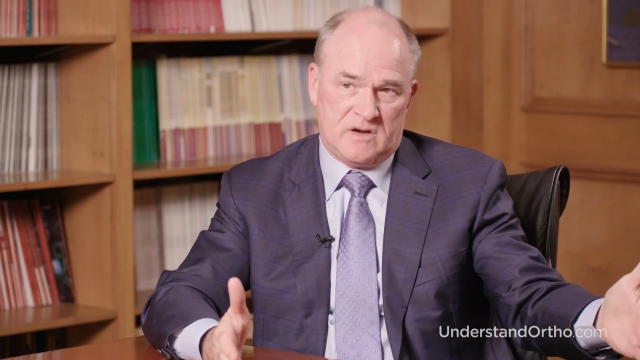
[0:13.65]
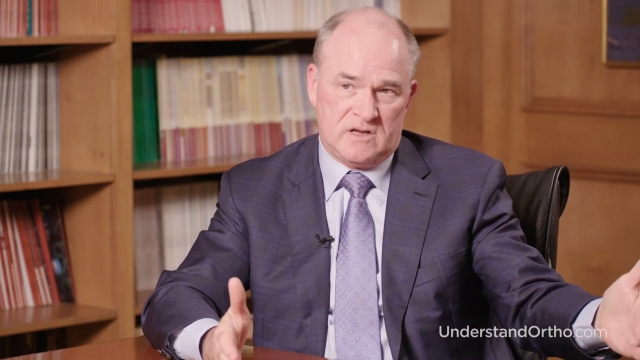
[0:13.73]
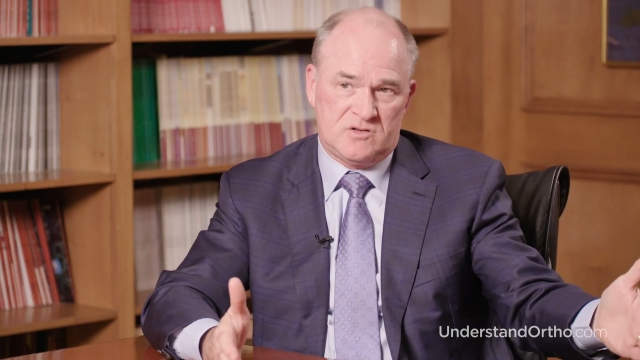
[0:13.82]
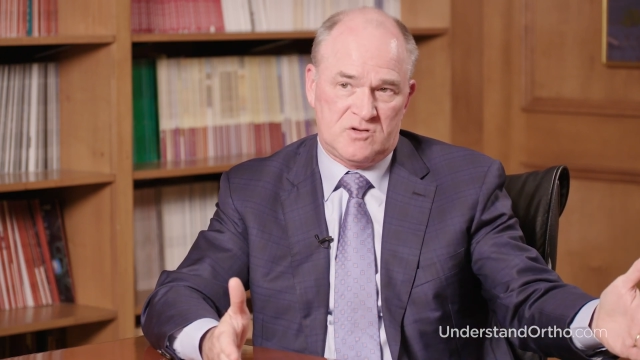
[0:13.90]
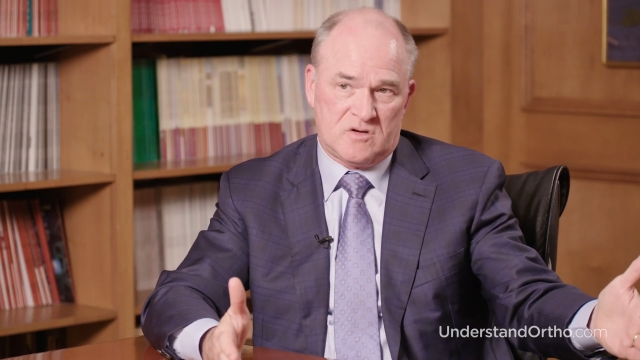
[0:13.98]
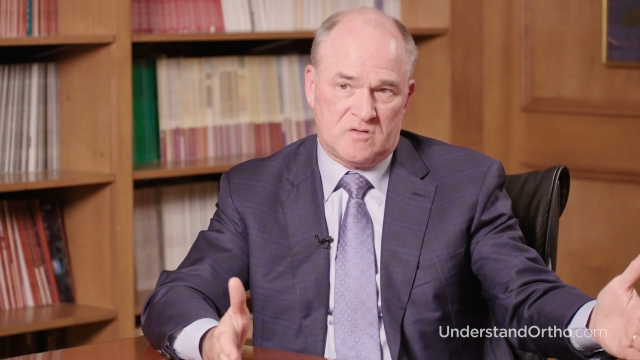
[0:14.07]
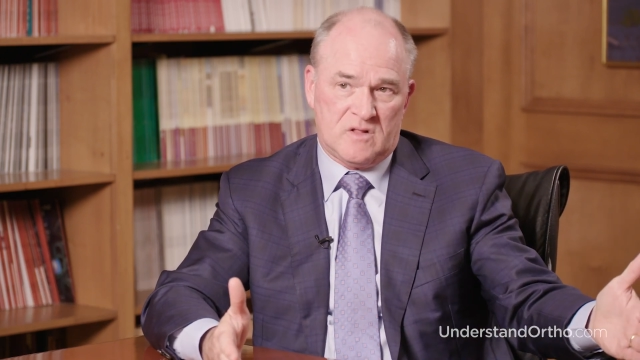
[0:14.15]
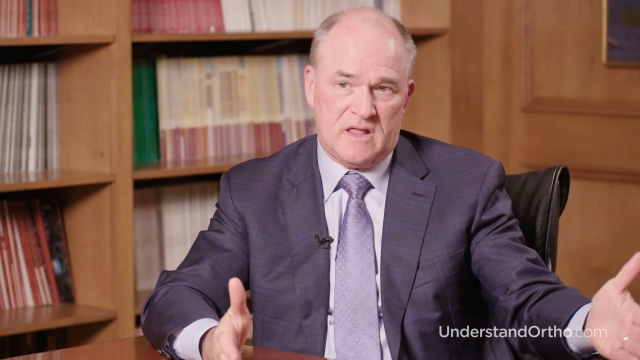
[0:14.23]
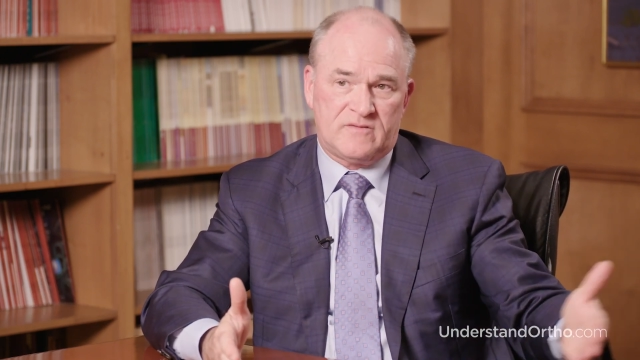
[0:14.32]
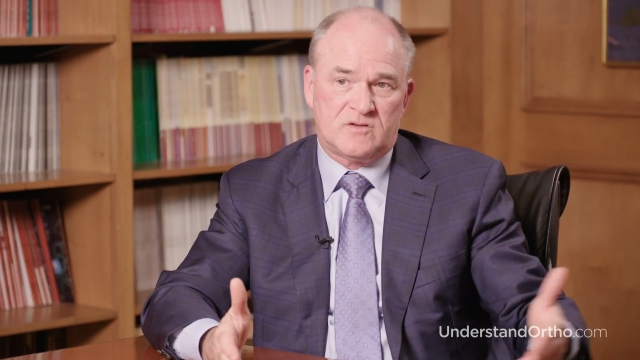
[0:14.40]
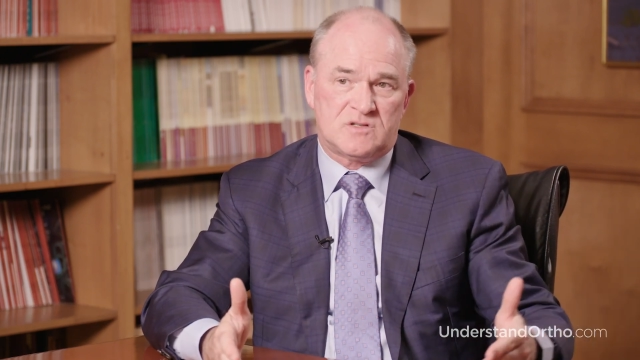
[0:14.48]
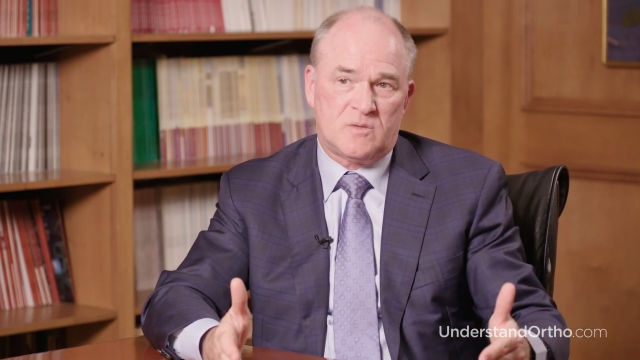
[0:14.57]
in general
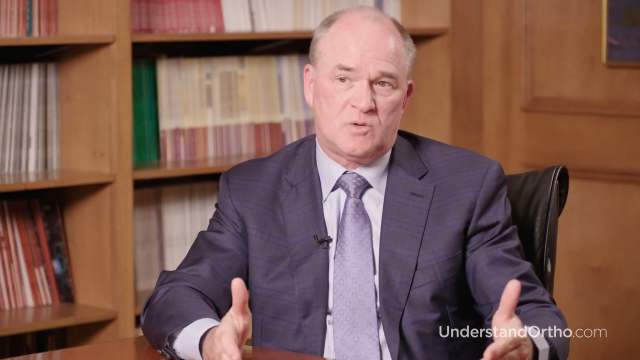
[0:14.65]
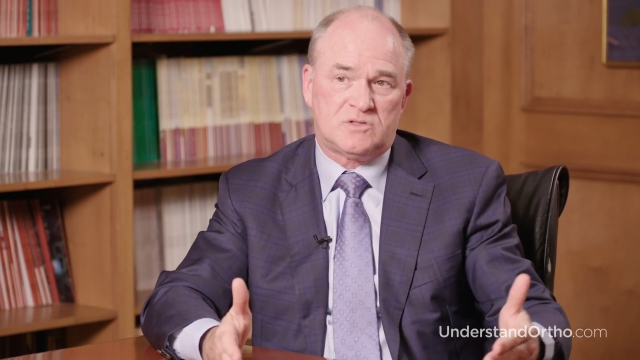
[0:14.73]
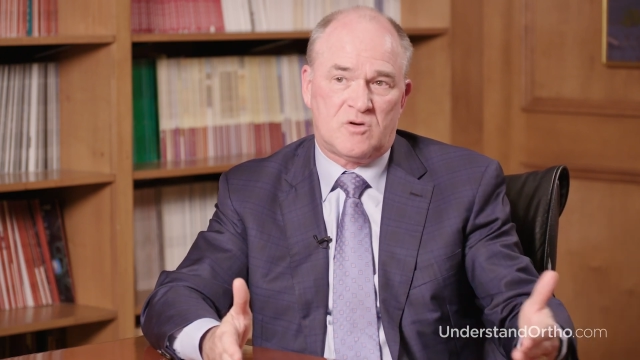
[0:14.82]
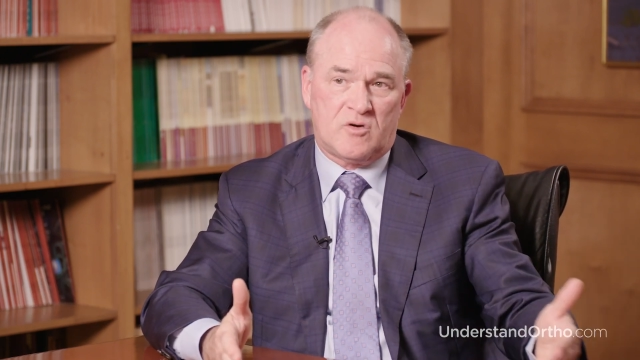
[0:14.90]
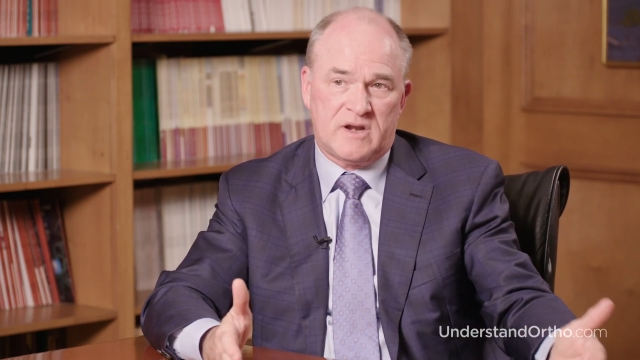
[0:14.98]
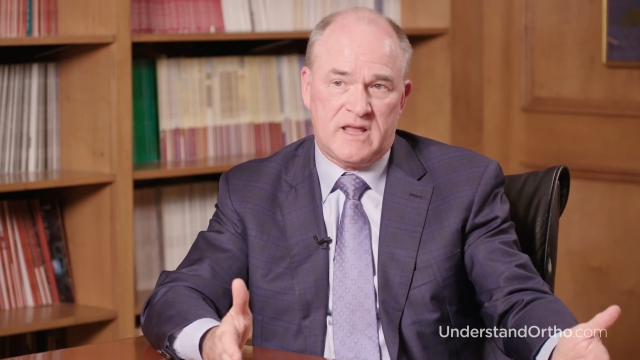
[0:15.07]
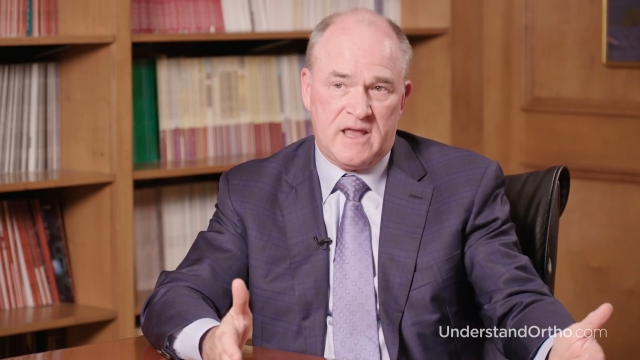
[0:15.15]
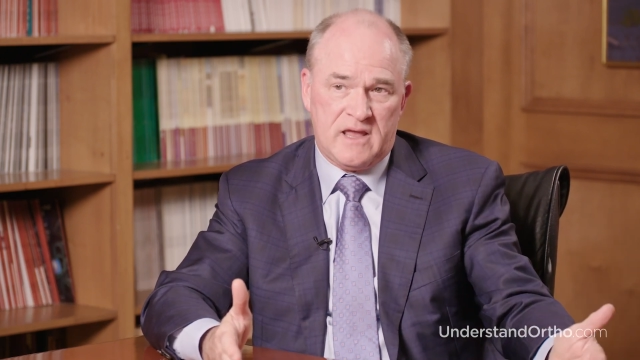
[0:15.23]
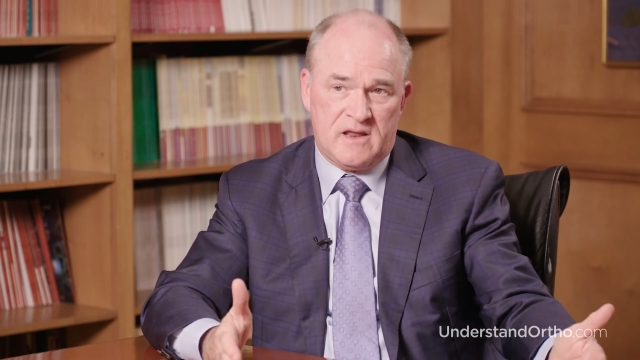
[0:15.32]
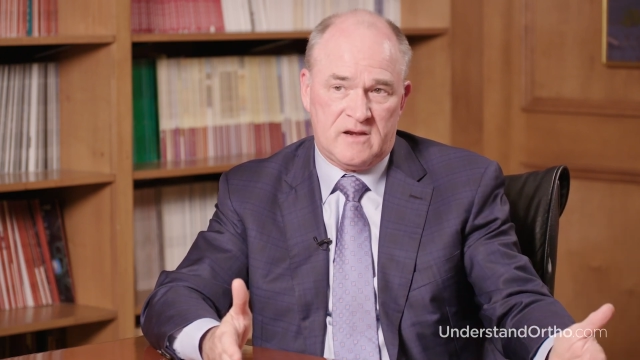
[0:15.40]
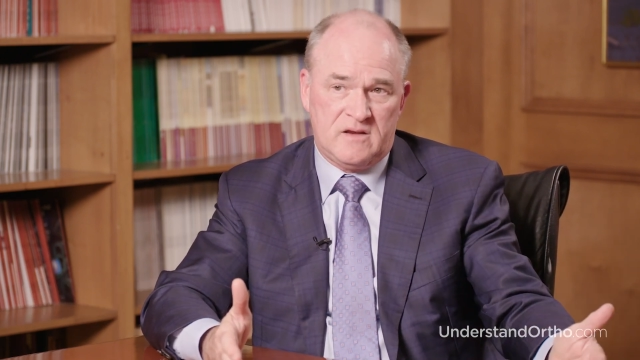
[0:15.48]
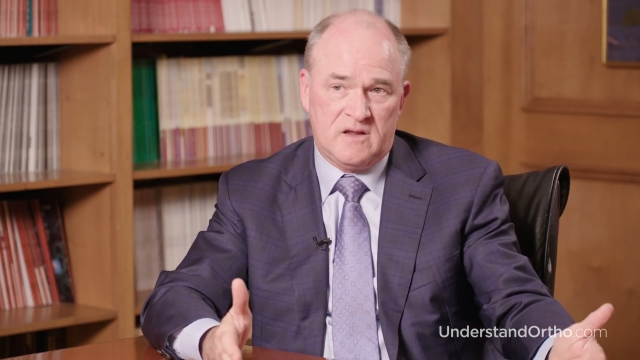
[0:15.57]
after someone's already
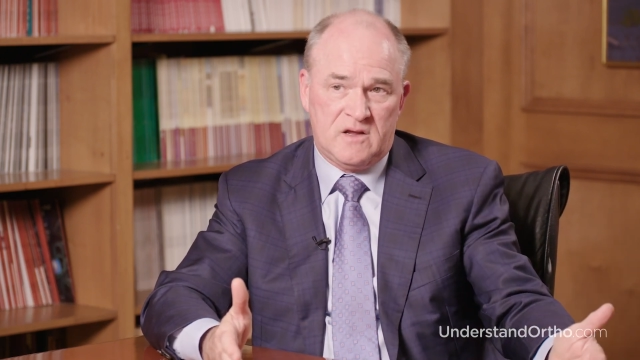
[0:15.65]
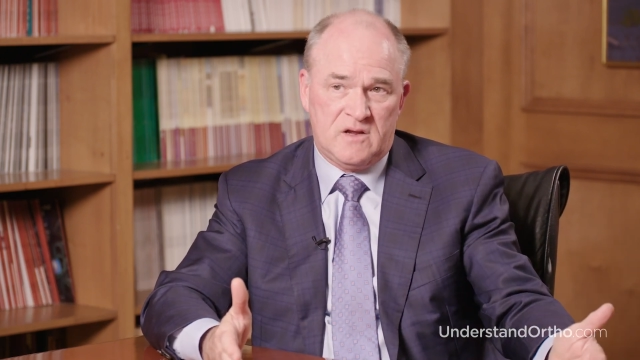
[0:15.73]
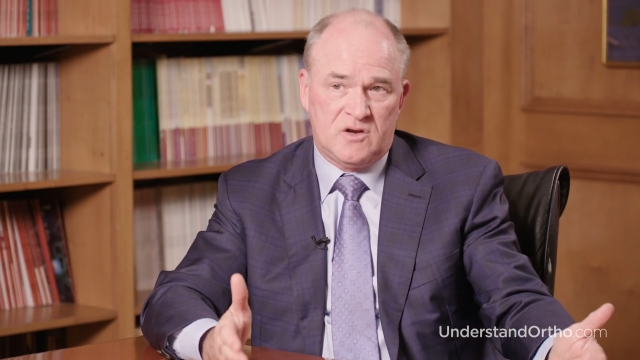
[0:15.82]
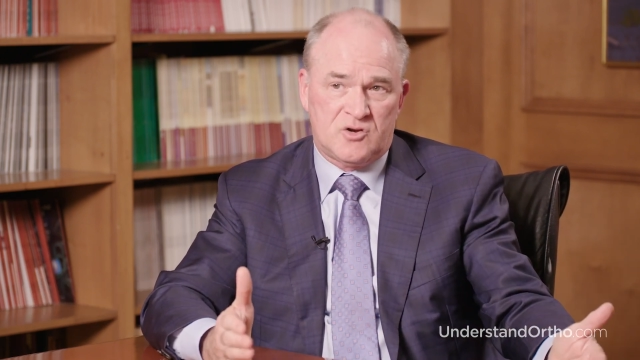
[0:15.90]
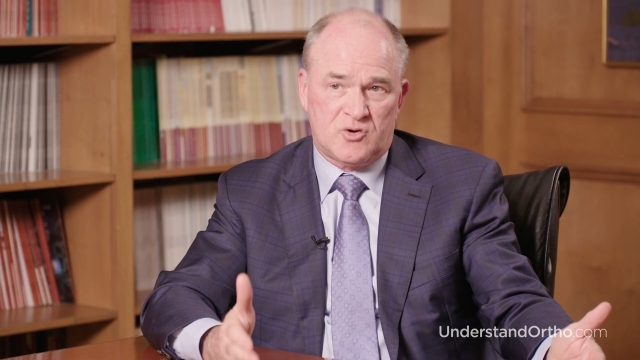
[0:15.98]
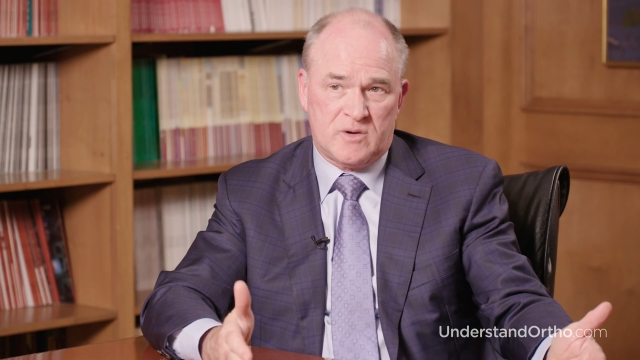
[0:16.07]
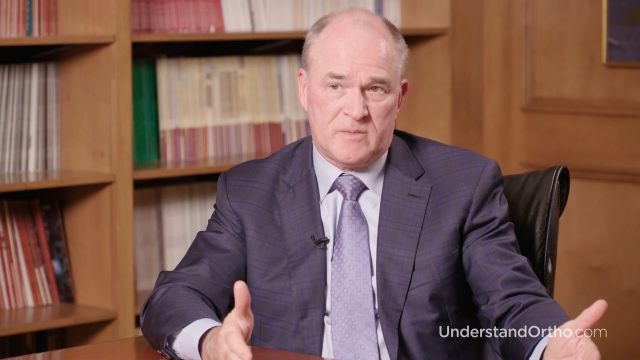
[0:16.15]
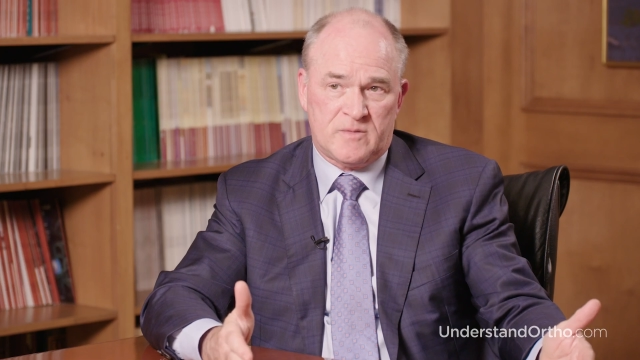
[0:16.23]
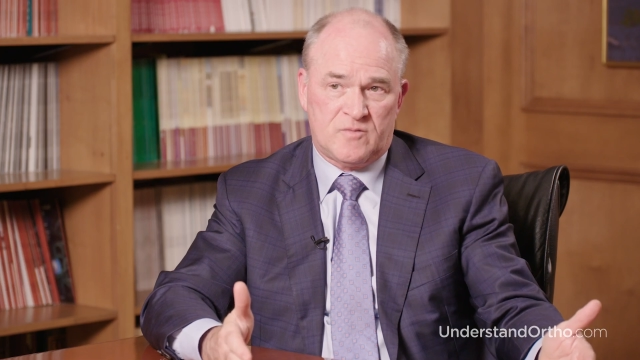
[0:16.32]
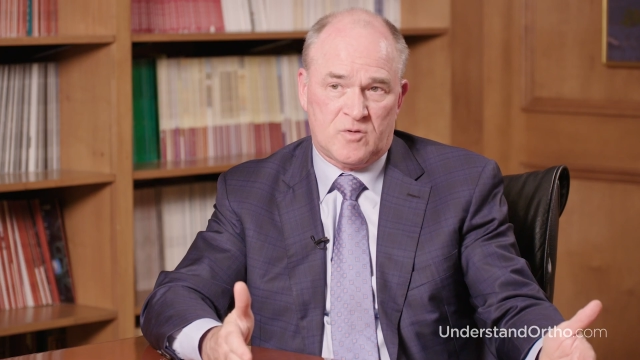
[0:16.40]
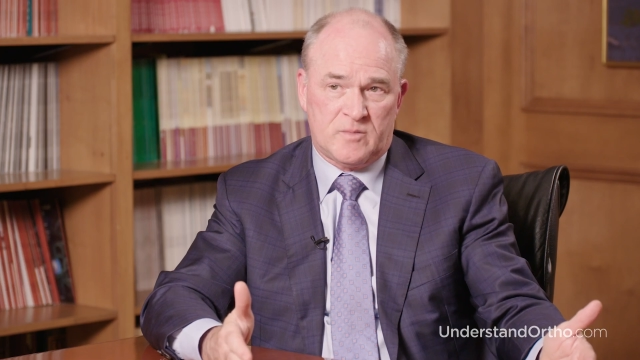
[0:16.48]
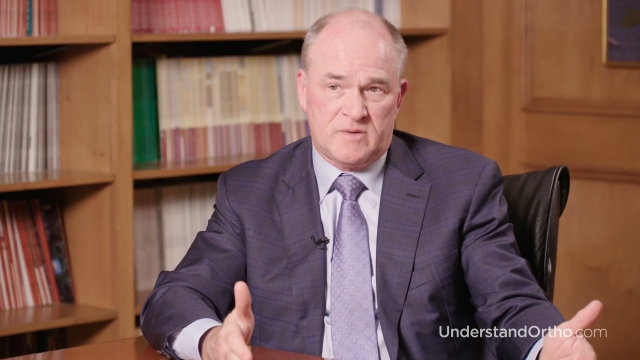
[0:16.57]
had
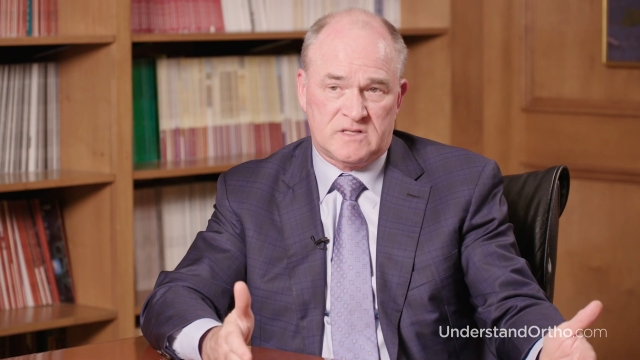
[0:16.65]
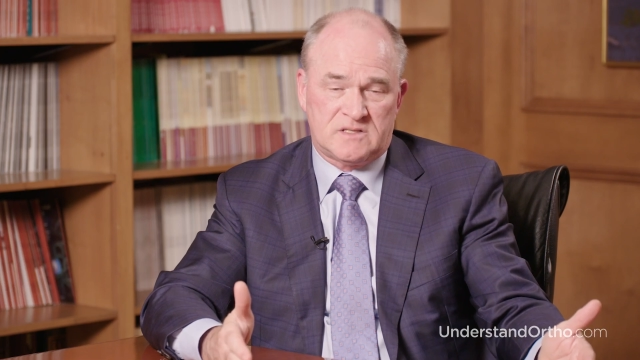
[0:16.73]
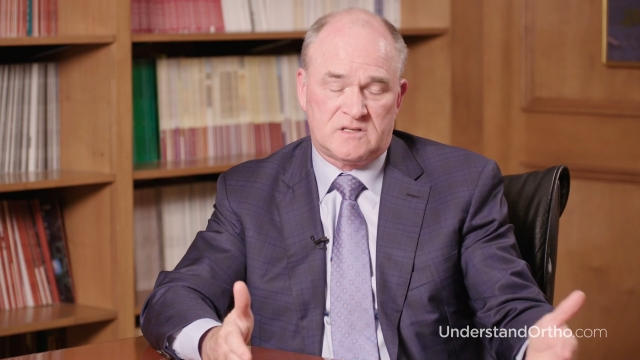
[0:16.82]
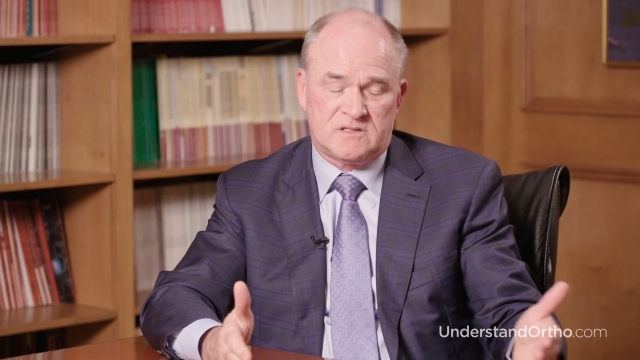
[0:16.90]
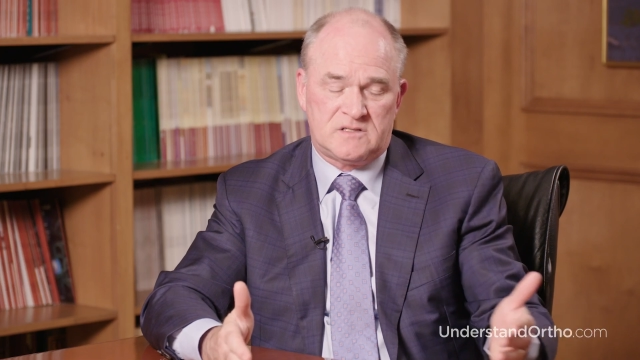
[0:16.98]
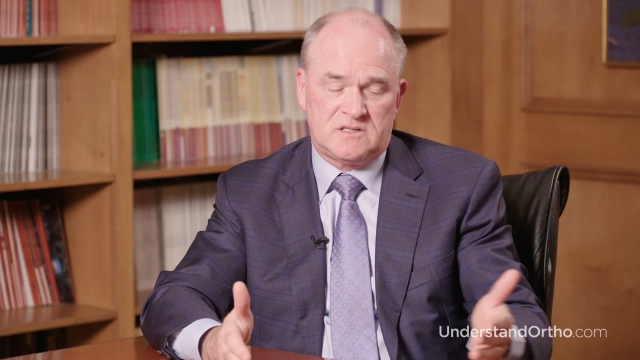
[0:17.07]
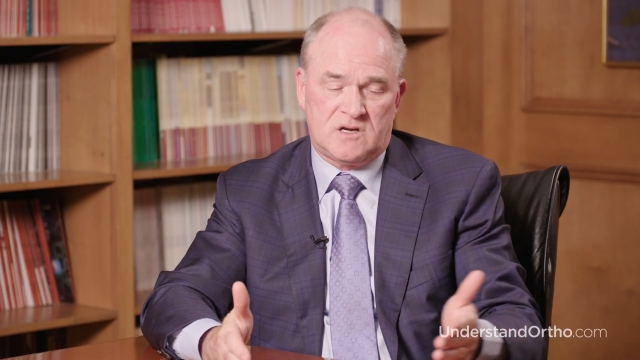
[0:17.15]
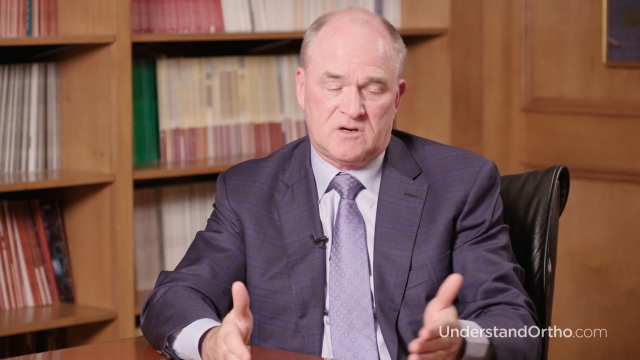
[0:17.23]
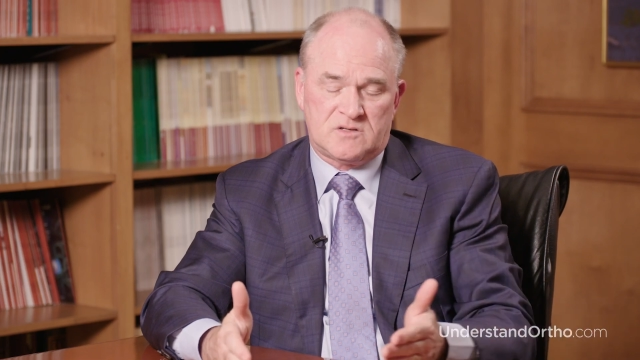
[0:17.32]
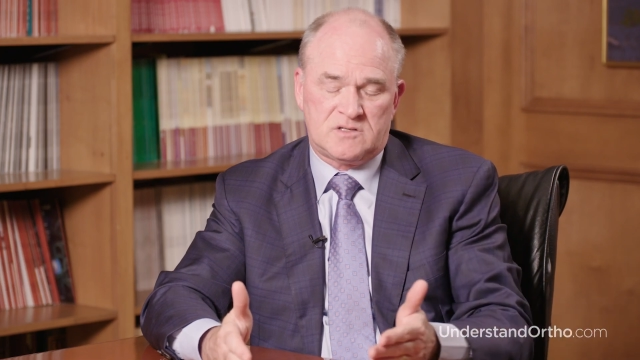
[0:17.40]
treatment for a meniscus tear.